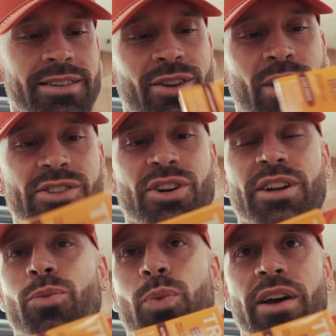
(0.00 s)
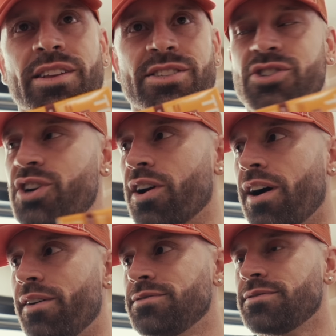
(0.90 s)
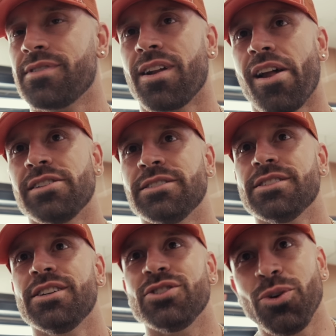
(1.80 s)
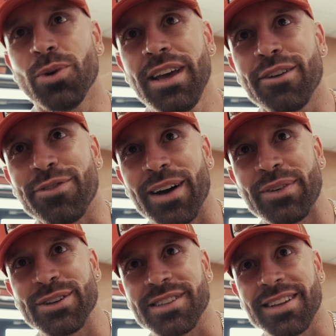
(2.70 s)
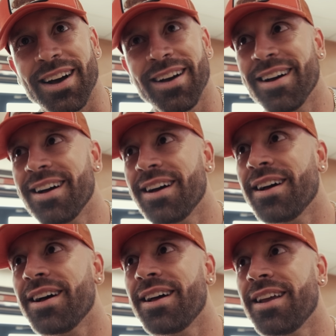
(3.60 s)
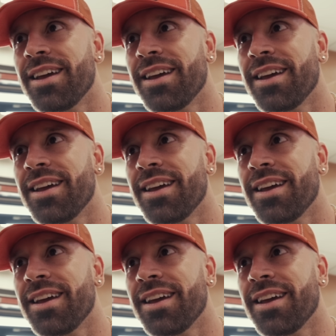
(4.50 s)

You, you guys are gonna wear these and jerk off. In the house. No. Do you really have five kills in that? This month?